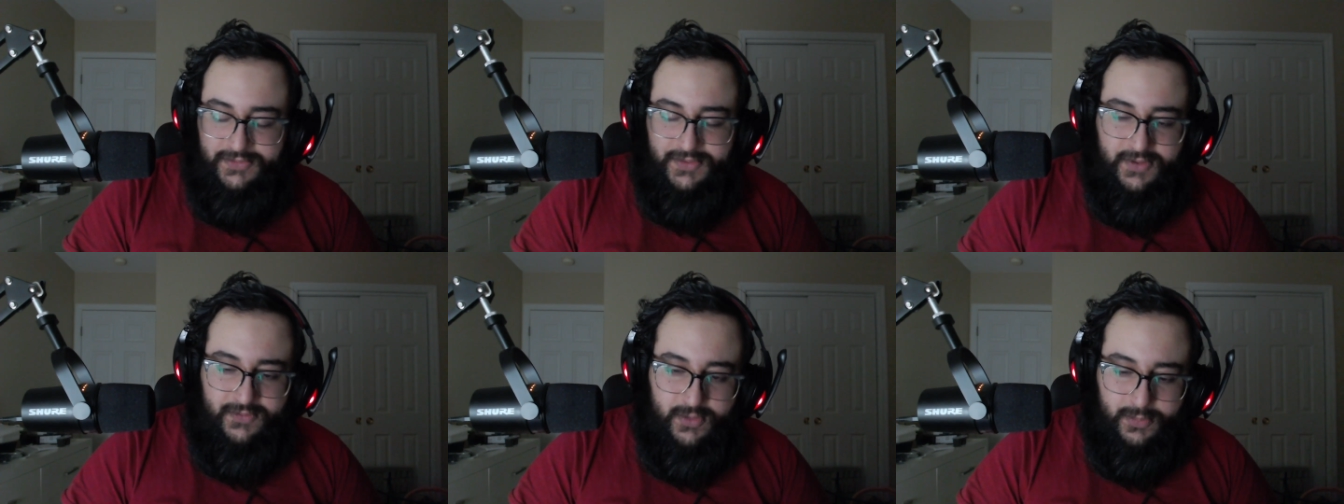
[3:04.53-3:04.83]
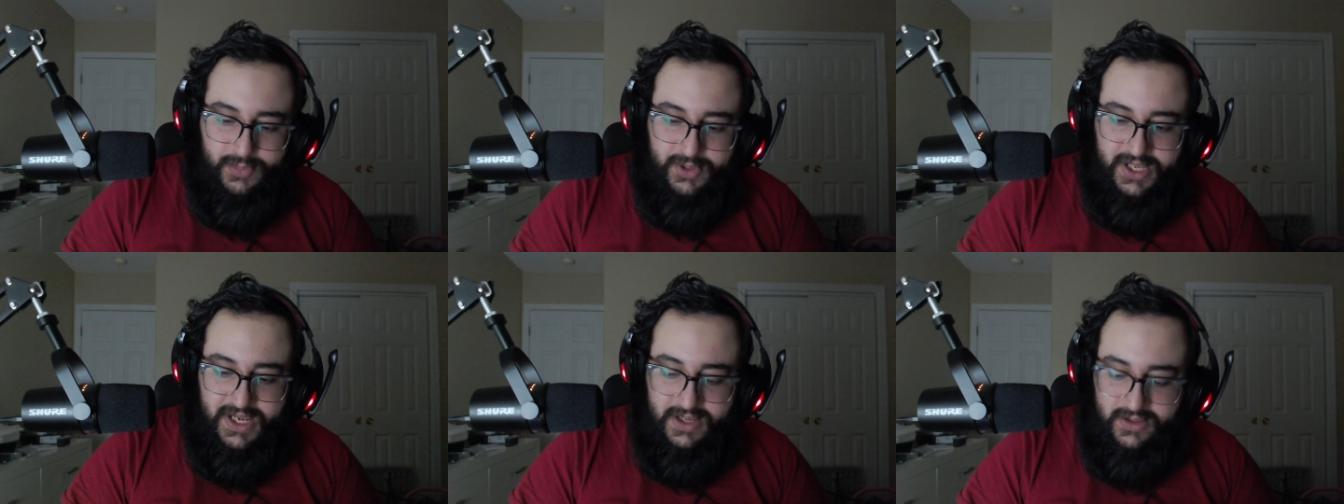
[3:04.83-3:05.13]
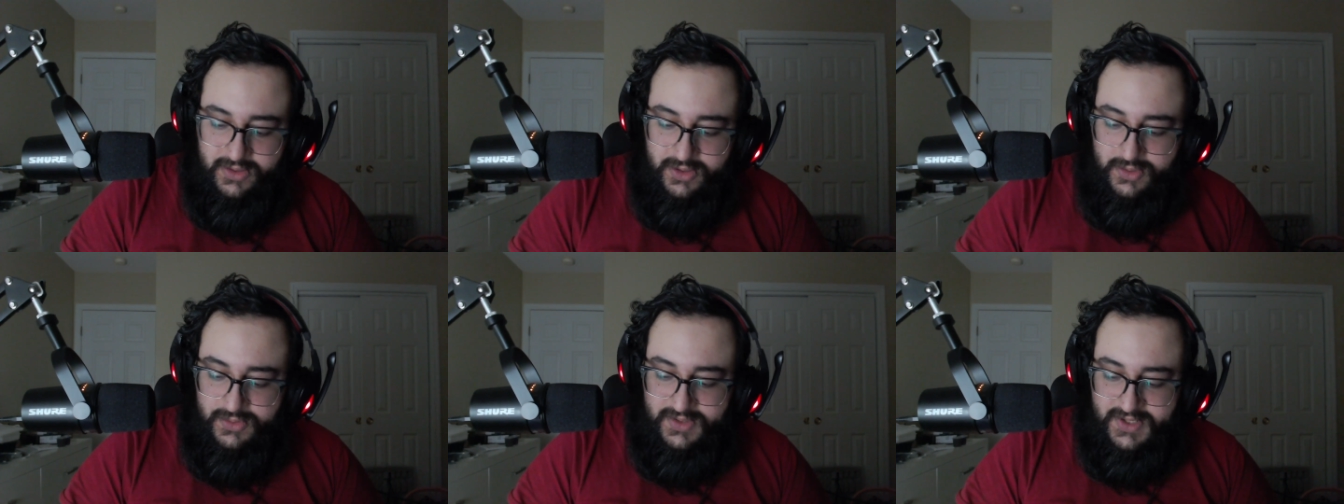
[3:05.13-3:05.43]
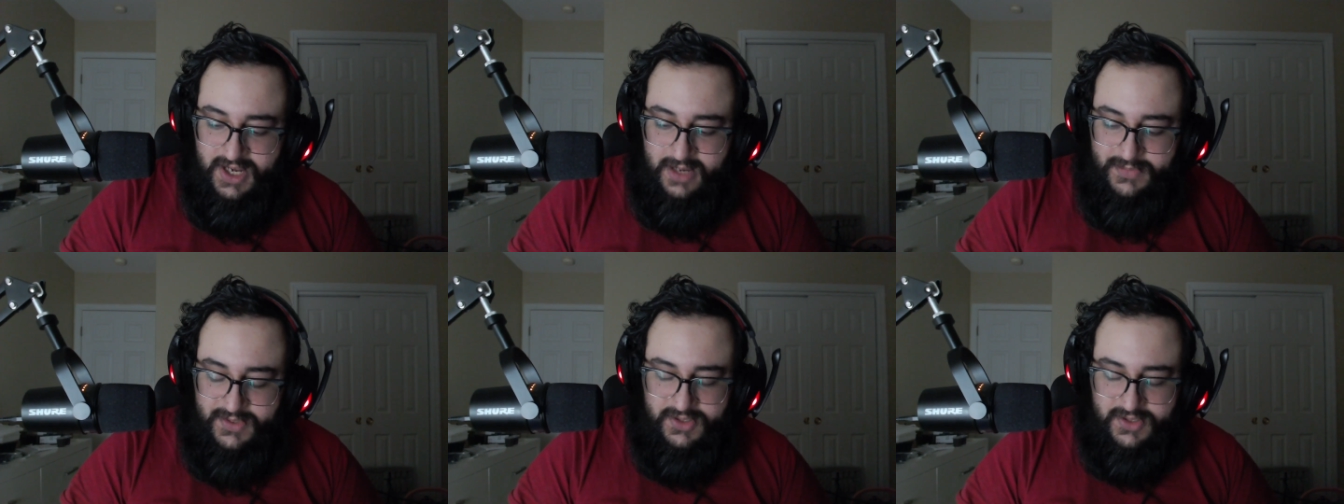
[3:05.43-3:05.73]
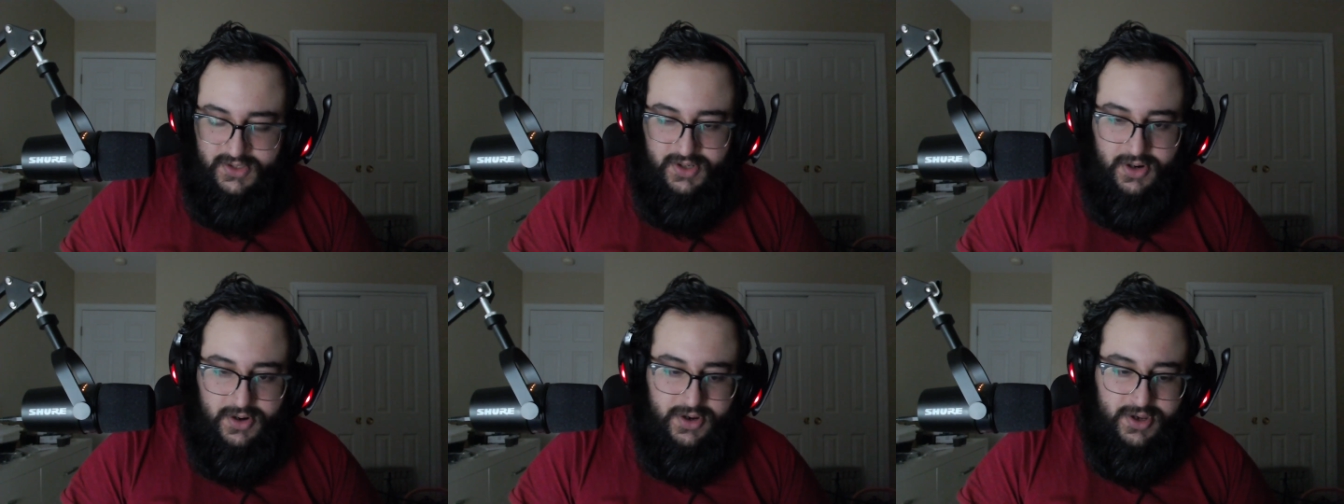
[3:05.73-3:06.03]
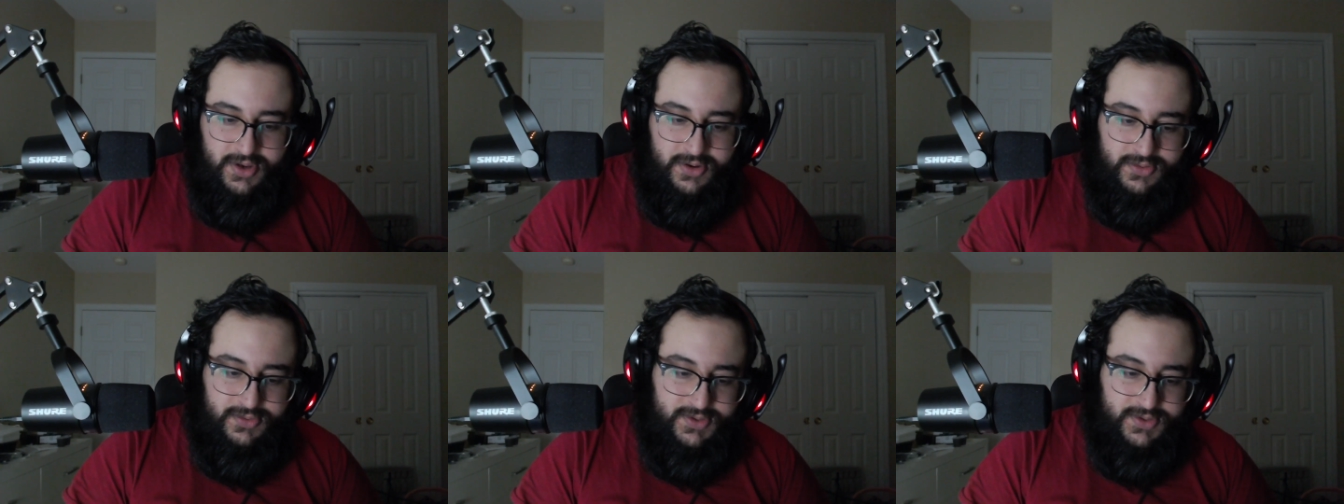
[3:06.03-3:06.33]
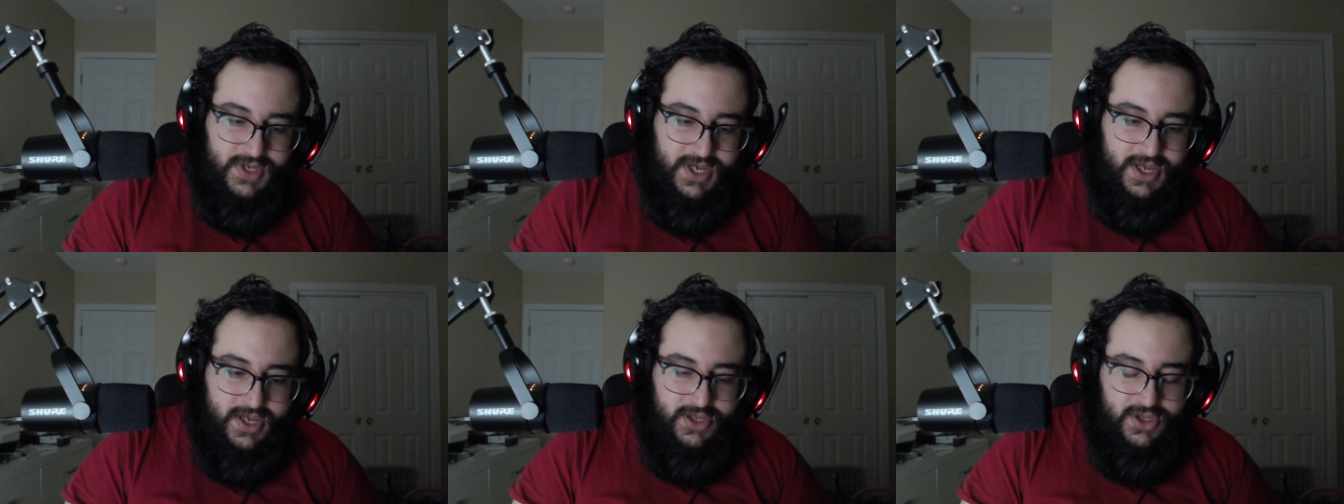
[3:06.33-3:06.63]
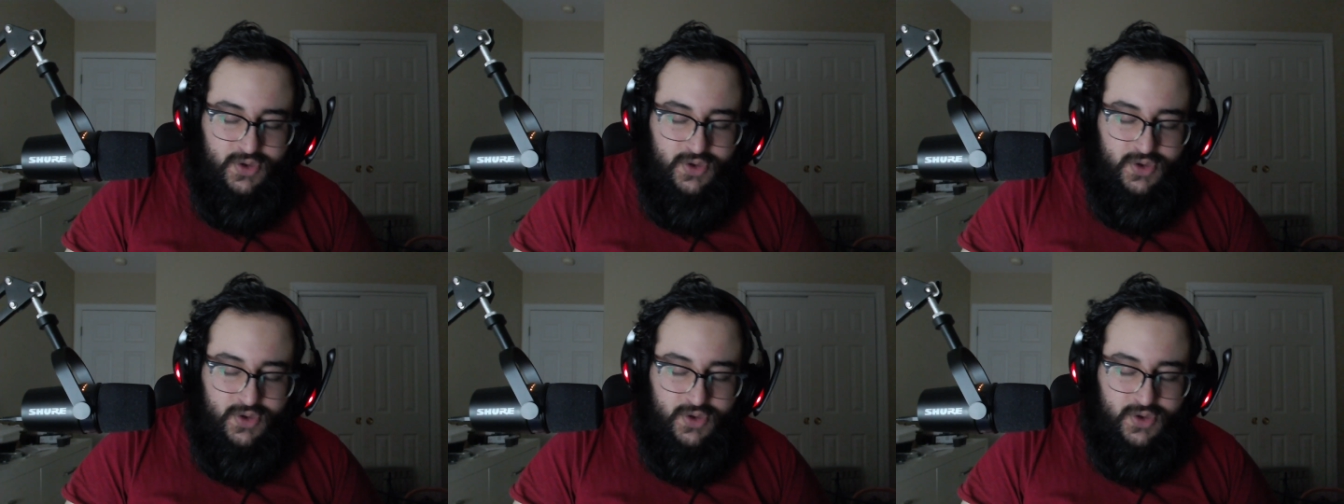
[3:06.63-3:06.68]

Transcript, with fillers: If you ever played in those types of scenarios,